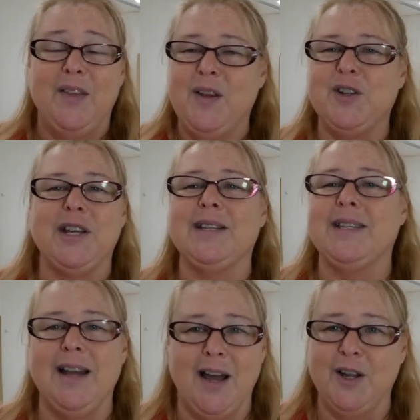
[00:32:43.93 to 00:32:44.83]
They're just
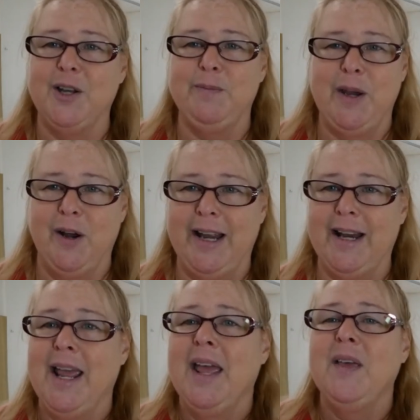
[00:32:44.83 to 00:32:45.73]
not good,
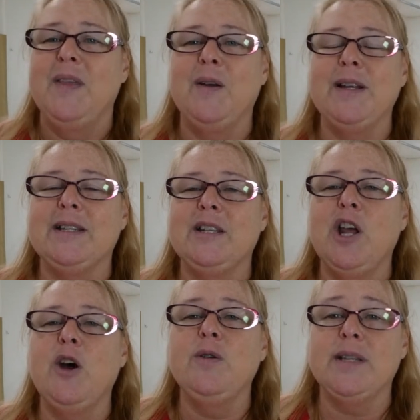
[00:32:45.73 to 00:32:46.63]
period. There is
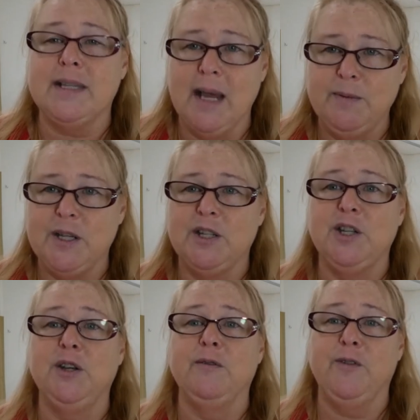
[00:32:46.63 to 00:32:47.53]
no substitute